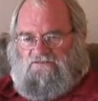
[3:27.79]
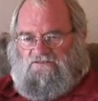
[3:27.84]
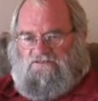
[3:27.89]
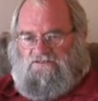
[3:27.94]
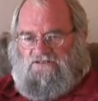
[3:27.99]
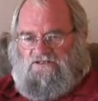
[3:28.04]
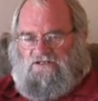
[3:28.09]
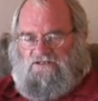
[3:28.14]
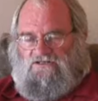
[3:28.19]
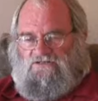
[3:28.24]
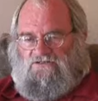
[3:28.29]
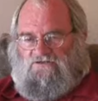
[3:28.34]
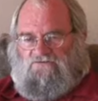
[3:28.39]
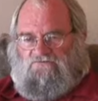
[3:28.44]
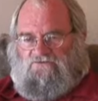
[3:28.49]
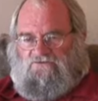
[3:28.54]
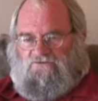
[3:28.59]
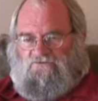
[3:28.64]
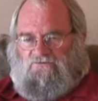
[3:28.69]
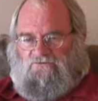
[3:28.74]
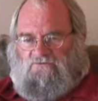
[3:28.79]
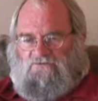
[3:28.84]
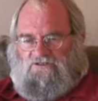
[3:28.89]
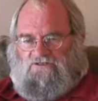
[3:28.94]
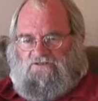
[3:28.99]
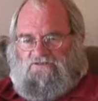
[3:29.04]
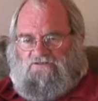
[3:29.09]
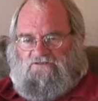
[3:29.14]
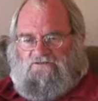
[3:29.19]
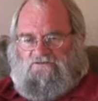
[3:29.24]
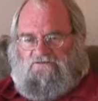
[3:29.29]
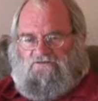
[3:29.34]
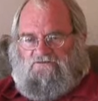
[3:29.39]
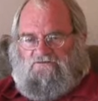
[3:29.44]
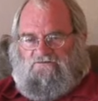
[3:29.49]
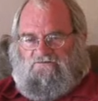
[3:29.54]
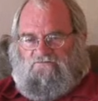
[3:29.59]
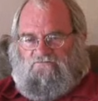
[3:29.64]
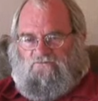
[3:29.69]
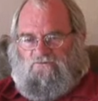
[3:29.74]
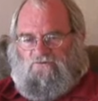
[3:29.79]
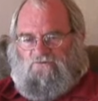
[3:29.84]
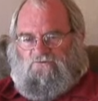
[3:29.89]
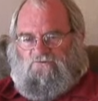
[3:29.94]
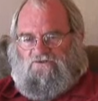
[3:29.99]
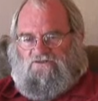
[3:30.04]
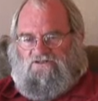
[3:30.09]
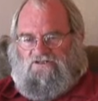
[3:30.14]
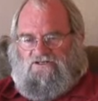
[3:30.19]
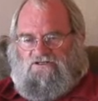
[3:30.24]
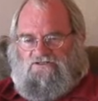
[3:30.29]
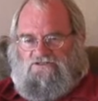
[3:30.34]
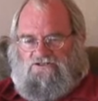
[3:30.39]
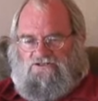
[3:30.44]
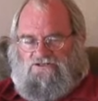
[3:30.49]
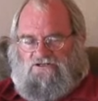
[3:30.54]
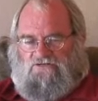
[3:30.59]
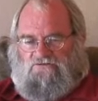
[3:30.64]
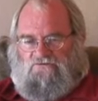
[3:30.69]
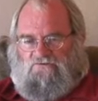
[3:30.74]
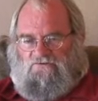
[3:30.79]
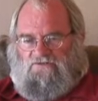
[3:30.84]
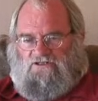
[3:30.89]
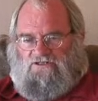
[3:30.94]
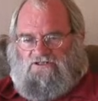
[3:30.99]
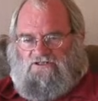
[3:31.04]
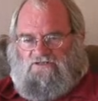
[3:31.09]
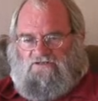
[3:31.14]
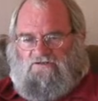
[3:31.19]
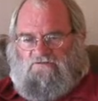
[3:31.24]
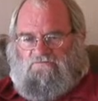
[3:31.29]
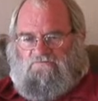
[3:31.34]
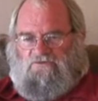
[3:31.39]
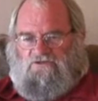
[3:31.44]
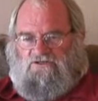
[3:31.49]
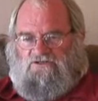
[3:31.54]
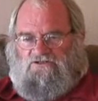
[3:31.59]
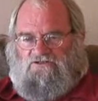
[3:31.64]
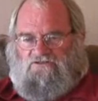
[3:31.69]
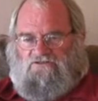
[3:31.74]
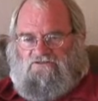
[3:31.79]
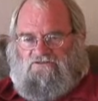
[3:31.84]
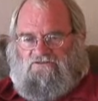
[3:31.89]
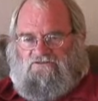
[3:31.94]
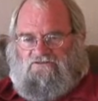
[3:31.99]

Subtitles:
stand so tall and walk with such gentleness and compassion,